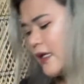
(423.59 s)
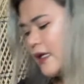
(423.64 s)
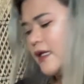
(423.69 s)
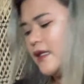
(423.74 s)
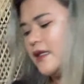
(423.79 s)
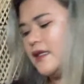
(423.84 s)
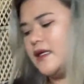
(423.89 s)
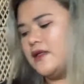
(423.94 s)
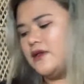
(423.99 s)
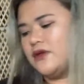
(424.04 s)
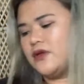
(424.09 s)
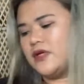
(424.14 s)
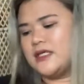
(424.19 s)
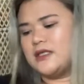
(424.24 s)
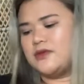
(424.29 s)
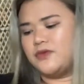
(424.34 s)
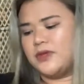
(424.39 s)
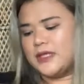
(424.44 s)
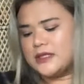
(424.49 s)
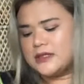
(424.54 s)
And then
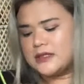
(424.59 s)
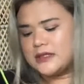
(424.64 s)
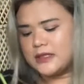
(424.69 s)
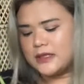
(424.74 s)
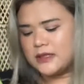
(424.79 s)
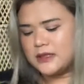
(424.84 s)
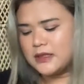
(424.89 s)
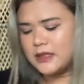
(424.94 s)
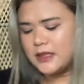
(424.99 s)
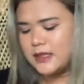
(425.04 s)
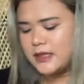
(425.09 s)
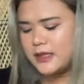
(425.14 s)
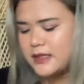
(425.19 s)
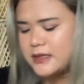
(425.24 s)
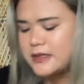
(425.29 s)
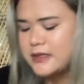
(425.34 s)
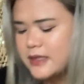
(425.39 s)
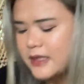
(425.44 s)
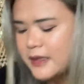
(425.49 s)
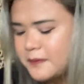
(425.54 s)
we can still cut
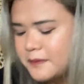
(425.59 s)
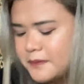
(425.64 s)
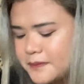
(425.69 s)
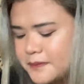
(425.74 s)
this up,